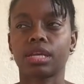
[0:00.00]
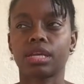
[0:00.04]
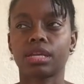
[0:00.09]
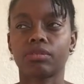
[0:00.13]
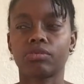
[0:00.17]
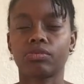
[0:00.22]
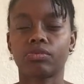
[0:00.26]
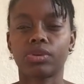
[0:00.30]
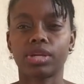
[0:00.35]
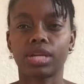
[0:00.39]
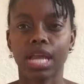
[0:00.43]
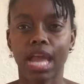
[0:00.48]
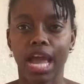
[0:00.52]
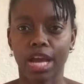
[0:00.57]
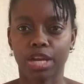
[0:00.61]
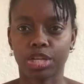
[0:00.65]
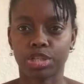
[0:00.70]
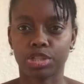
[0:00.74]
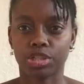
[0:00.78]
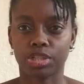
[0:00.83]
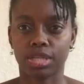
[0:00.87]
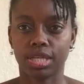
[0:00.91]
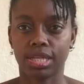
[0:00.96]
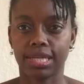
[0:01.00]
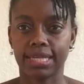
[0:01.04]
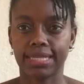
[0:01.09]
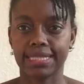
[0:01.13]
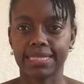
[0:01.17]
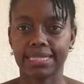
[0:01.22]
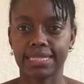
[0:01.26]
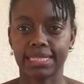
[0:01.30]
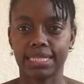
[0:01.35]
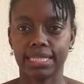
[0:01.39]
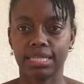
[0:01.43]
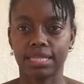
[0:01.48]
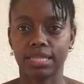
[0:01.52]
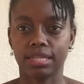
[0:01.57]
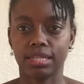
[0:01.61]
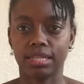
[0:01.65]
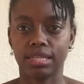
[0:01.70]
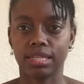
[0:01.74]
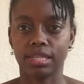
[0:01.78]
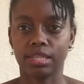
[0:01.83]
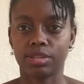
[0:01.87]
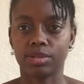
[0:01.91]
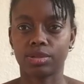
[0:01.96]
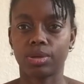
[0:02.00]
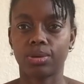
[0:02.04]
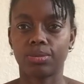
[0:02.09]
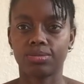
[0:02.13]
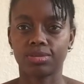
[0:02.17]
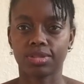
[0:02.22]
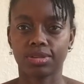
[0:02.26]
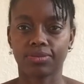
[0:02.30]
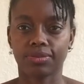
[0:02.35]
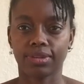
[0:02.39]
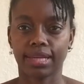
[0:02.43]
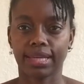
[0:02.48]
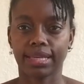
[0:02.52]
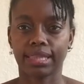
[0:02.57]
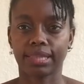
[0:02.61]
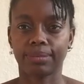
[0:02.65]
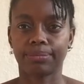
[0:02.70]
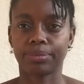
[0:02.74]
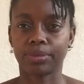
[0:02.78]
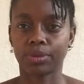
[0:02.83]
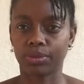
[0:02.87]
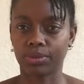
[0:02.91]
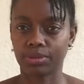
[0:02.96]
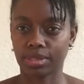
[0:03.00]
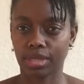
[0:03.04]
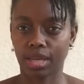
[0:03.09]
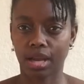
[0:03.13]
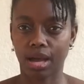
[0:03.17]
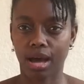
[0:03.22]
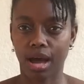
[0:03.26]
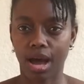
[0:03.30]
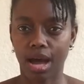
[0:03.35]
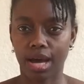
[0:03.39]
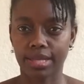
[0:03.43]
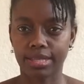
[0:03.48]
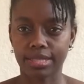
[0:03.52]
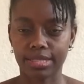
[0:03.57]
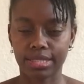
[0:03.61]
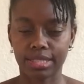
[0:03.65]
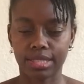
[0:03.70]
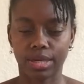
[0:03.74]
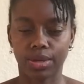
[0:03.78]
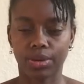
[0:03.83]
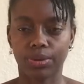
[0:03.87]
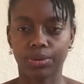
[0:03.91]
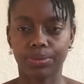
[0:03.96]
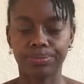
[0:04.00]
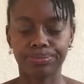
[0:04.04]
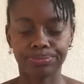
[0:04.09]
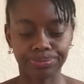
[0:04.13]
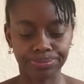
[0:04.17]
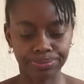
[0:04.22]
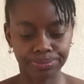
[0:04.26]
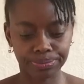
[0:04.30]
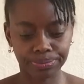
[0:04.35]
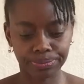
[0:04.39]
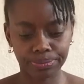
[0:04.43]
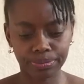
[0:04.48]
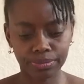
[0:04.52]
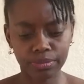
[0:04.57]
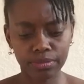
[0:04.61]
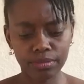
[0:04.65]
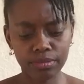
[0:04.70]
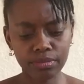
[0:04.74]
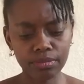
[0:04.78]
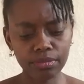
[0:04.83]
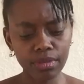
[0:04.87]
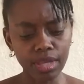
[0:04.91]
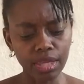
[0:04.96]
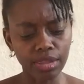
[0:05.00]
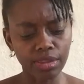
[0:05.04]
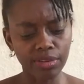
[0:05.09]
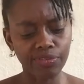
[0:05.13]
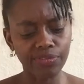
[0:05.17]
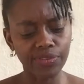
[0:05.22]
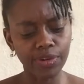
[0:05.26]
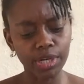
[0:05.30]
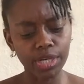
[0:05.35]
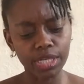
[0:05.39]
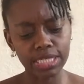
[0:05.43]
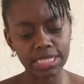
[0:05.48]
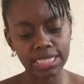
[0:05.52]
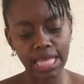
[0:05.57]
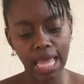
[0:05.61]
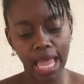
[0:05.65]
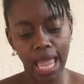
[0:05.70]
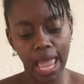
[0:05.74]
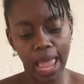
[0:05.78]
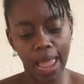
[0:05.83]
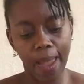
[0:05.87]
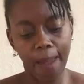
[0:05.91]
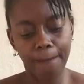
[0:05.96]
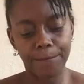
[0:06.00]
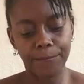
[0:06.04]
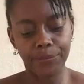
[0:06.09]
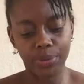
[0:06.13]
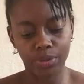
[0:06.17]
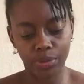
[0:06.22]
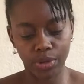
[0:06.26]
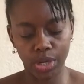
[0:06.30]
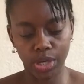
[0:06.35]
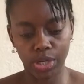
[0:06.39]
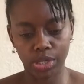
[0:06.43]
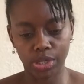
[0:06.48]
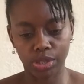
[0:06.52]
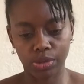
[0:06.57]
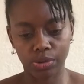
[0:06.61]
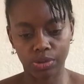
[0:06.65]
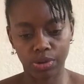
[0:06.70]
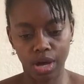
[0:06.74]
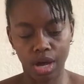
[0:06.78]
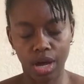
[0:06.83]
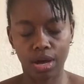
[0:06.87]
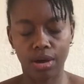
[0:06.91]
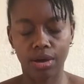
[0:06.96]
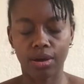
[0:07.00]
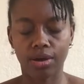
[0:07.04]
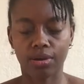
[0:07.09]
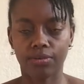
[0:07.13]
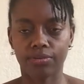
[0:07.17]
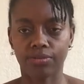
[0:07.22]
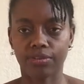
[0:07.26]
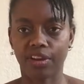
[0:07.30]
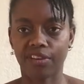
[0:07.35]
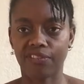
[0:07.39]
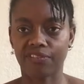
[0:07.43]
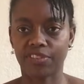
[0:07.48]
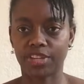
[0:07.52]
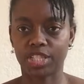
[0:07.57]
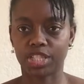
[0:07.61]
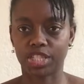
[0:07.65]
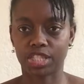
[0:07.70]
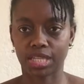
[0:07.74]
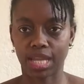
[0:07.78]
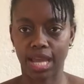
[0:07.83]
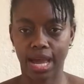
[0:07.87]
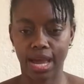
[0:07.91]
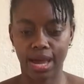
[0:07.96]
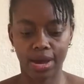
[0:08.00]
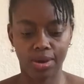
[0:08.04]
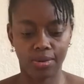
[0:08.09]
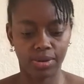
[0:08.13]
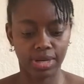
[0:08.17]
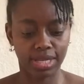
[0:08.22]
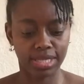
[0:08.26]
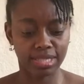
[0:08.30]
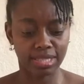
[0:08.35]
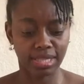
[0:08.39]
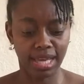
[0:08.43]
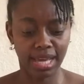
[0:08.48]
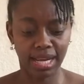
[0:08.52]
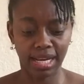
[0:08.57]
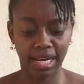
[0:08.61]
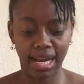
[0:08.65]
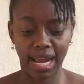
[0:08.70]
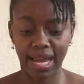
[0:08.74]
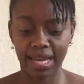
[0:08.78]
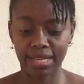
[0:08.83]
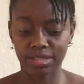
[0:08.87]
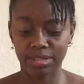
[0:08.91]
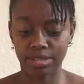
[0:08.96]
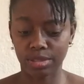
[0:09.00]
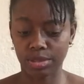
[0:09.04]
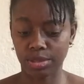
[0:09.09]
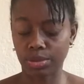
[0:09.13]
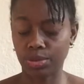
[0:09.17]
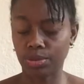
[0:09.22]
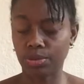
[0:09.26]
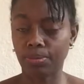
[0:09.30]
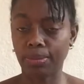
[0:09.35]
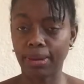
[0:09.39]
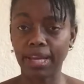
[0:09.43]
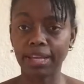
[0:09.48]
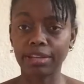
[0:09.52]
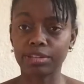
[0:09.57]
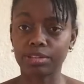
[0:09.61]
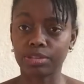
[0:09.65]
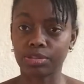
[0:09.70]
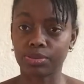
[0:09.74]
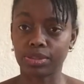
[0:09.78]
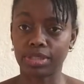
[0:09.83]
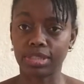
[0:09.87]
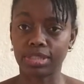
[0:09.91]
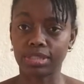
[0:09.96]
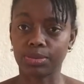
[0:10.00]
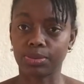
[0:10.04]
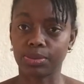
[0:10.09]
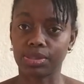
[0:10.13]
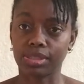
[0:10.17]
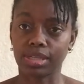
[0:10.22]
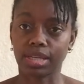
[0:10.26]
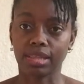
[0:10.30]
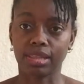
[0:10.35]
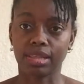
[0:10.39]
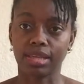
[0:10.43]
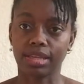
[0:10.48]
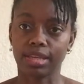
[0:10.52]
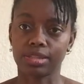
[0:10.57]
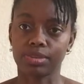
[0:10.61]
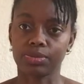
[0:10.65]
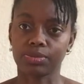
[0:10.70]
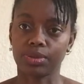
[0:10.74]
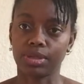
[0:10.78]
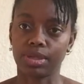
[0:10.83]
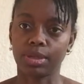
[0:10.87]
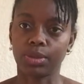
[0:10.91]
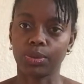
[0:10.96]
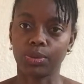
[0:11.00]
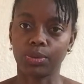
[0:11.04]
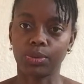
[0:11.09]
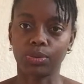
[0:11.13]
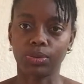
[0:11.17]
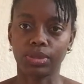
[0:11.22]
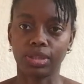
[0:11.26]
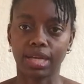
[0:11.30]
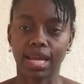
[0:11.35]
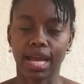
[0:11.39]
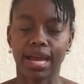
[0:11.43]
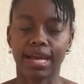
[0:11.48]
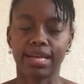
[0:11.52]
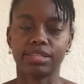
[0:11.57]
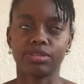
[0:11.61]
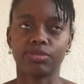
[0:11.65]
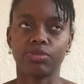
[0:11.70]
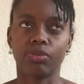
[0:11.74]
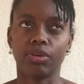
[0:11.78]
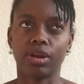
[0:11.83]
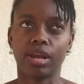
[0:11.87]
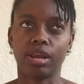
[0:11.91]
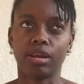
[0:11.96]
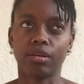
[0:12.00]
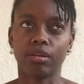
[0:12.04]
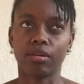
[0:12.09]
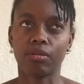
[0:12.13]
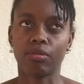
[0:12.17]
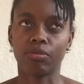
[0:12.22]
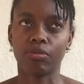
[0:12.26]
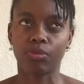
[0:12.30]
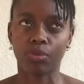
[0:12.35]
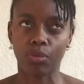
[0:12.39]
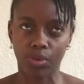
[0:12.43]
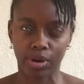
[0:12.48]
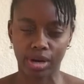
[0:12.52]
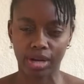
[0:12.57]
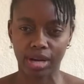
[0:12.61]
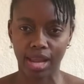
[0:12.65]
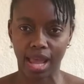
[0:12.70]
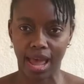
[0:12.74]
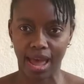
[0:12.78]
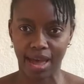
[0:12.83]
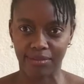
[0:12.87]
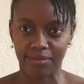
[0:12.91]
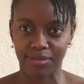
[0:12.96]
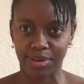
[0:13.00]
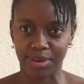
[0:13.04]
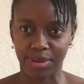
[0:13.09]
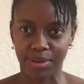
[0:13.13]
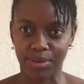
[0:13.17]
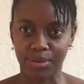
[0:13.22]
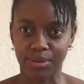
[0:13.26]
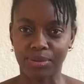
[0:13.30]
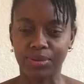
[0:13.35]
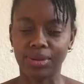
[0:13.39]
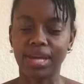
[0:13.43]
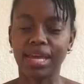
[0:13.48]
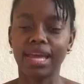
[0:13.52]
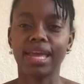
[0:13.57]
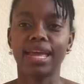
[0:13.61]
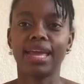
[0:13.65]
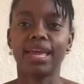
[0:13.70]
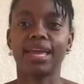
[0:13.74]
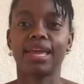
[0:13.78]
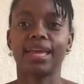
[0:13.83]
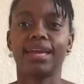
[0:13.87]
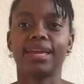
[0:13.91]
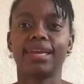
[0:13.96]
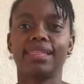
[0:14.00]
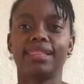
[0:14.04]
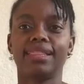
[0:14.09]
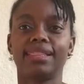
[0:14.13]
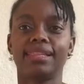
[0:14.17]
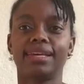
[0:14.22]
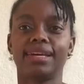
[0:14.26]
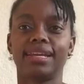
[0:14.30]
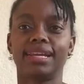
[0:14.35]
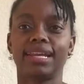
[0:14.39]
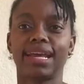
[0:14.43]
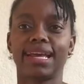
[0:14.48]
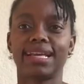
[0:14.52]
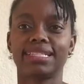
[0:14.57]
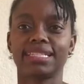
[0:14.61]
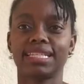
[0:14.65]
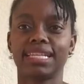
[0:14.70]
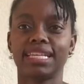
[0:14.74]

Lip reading: reaction is in terms of the pros and cons. So the first pro of Fishtown is that it has two main streets, which I think is really cool. It has Frankfort Avenue and then it has